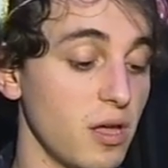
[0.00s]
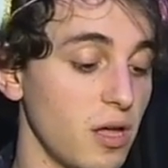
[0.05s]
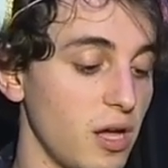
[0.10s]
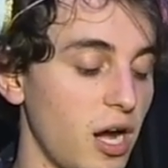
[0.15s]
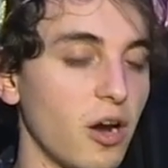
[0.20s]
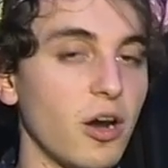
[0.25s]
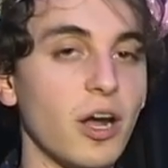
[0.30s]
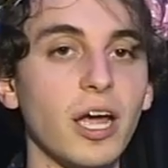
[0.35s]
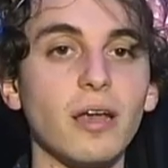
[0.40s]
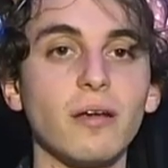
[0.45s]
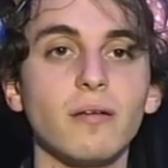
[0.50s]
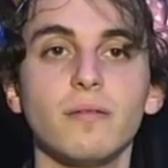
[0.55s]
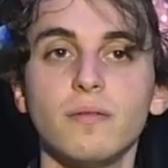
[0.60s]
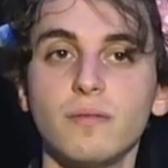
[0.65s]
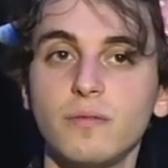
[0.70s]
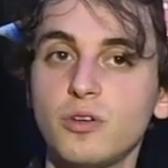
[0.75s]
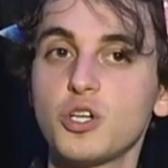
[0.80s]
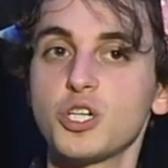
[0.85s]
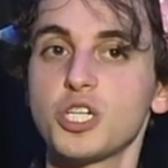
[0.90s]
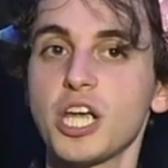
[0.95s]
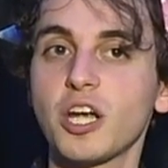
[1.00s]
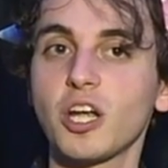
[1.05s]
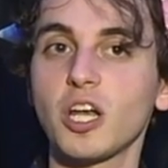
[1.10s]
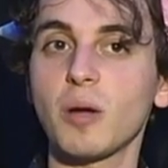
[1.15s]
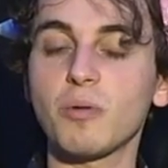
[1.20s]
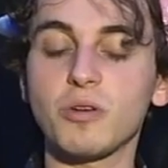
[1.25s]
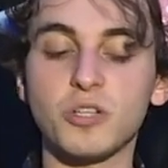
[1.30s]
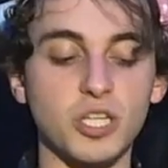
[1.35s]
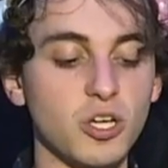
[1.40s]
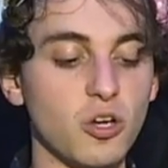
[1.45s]
All right, shaker
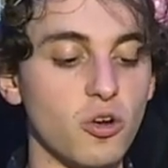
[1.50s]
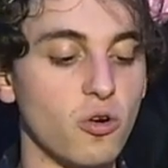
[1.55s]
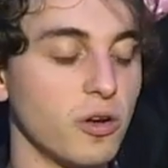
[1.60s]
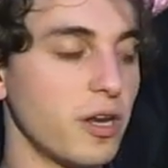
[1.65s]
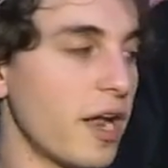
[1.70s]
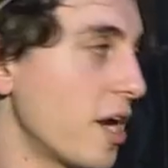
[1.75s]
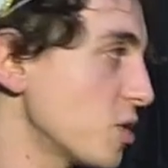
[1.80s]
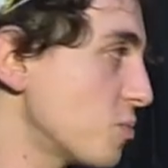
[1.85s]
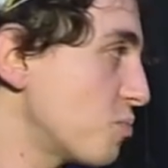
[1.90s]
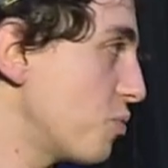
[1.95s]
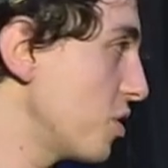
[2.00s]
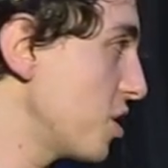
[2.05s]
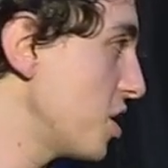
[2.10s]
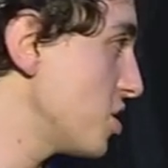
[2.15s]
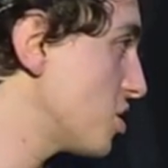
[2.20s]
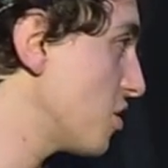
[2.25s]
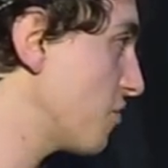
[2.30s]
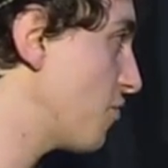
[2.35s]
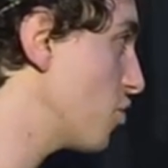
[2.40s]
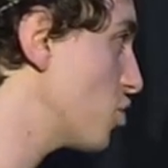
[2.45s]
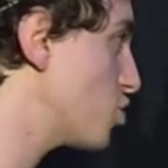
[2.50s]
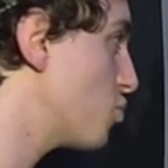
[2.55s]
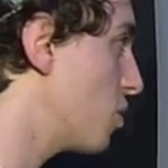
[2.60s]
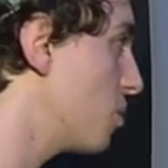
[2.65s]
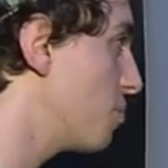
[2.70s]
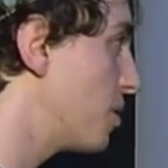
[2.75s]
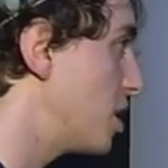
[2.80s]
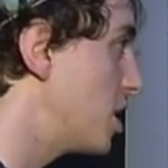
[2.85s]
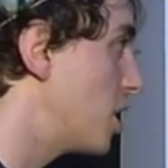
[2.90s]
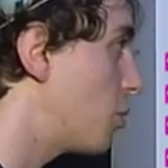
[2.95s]
number two. Not as pretty as the first one,
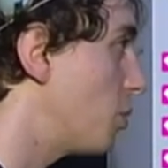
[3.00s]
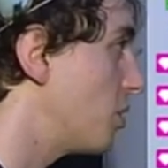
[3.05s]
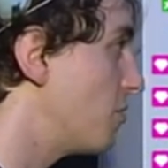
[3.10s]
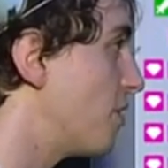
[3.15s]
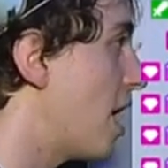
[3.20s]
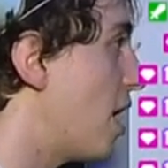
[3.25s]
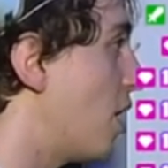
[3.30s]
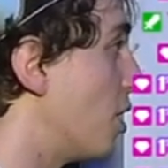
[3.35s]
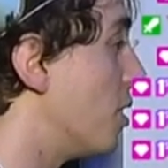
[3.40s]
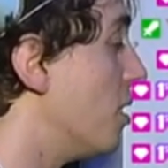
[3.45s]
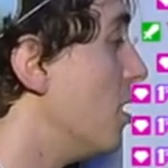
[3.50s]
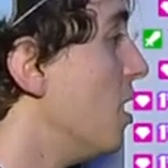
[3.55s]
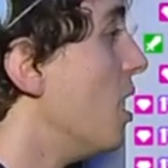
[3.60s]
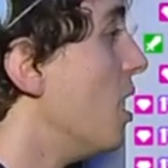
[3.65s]
but equally valid.